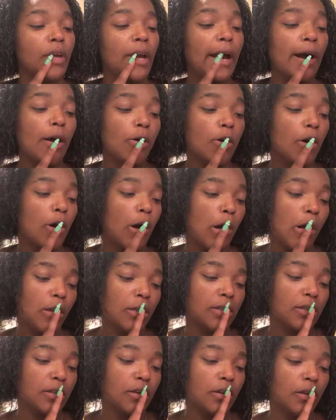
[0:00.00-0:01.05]
alcohol
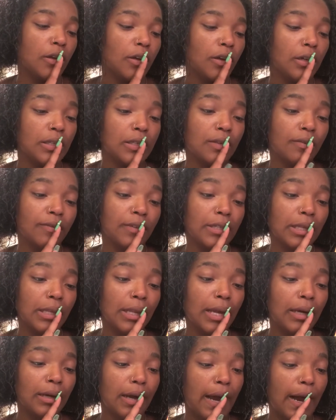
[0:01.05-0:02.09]
is in here, because if it's a
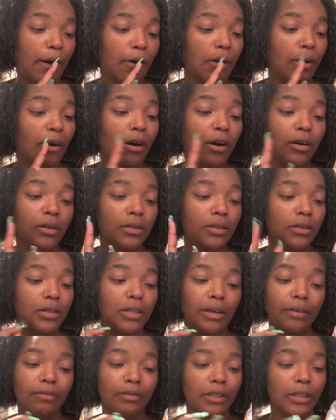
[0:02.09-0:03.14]
lot of alcohol, it's
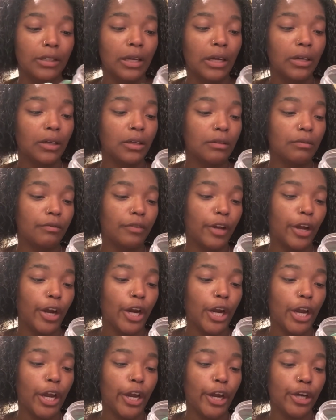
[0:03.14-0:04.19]
definitely not good for your
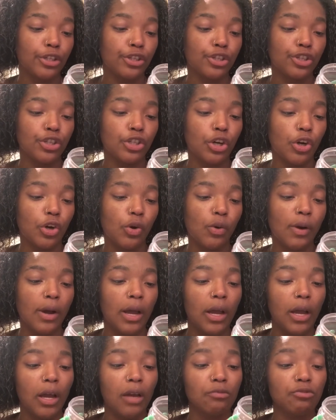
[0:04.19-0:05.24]
hair. So
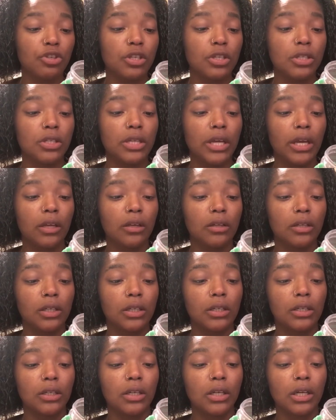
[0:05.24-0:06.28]
I'm just taking a
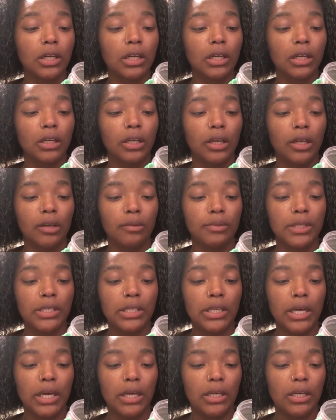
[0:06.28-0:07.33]
good glance
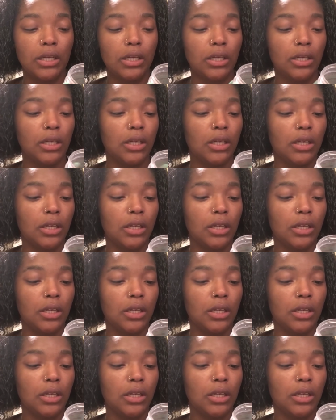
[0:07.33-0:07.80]
at it.